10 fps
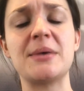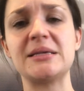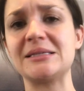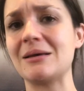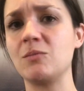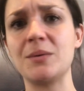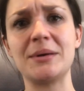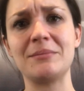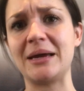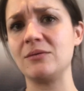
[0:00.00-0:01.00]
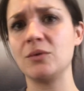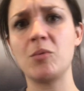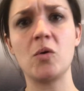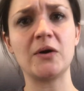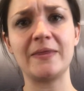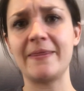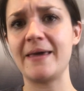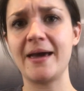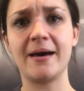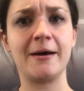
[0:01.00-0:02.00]
Some women might report that
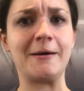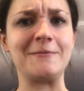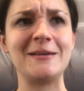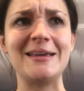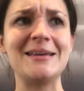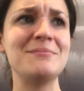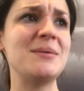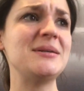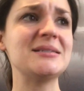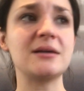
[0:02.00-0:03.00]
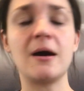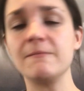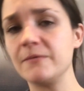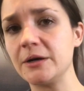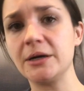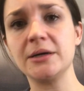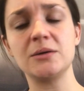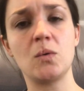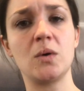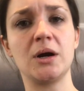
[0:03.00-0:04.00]
they have maybe
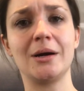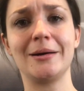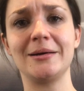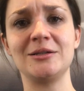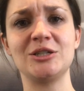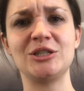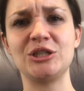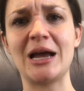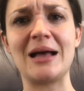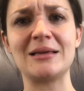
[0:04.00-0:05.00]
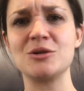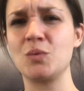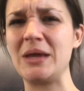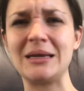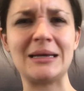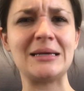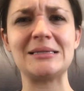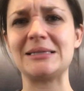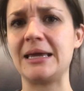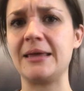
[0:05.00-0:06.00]
discomfort or just challenge
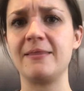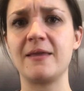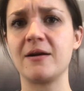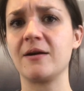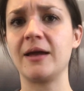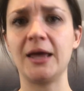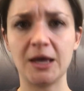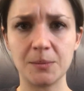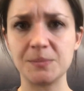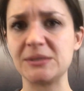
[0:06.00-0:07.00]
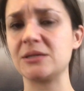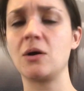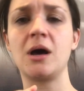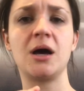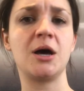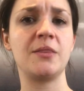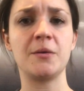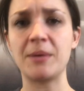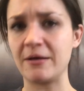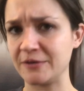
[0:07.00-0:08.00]
weakness in their hips,
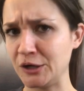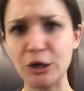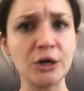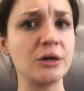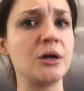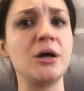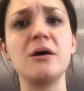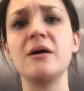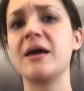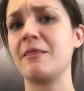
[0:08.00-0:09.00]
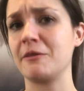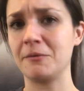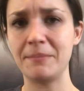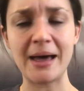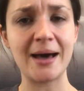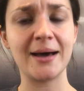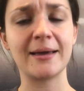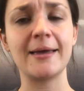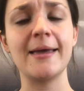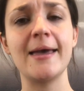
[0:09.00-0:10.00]
their pelvic girdle, in their
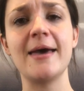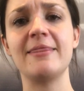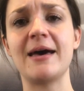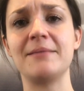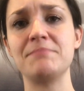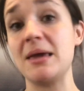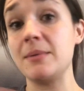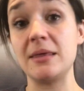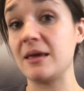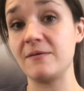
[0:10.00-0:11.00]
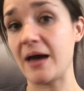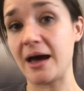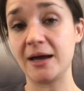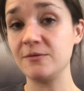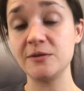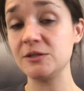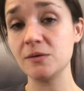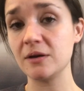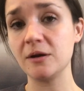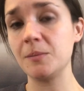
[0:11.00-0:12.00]
back, that maybe they've had
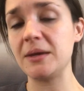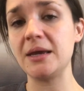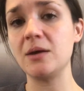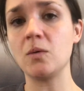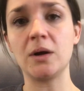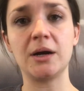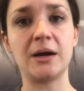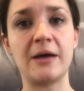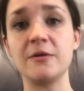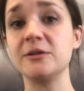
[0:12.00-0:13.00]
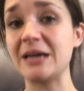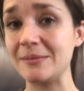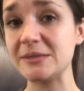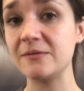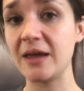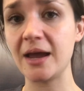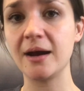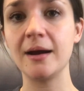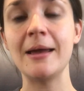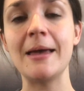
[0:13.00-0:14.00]
physiotherapy or other types of
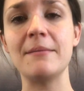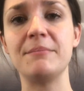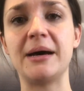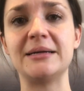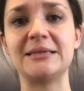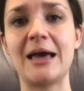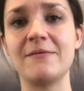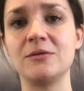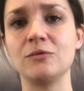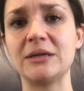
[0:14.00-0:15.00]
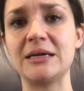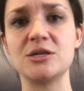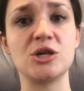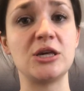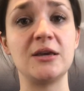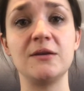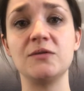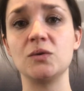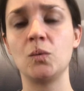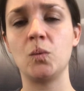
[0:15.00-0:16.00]
care, but haven't really
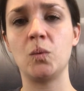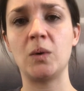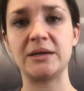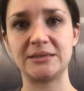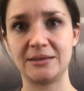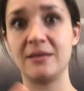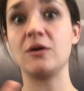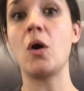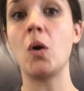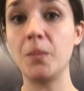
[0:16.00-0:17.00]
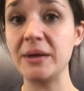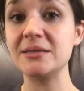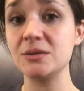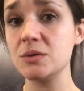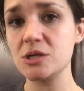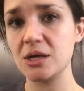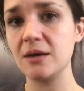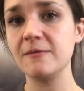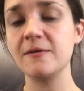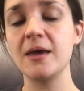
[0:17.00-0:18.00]
achieved what they're hoping to
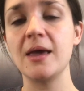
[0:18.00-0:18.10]
achieve.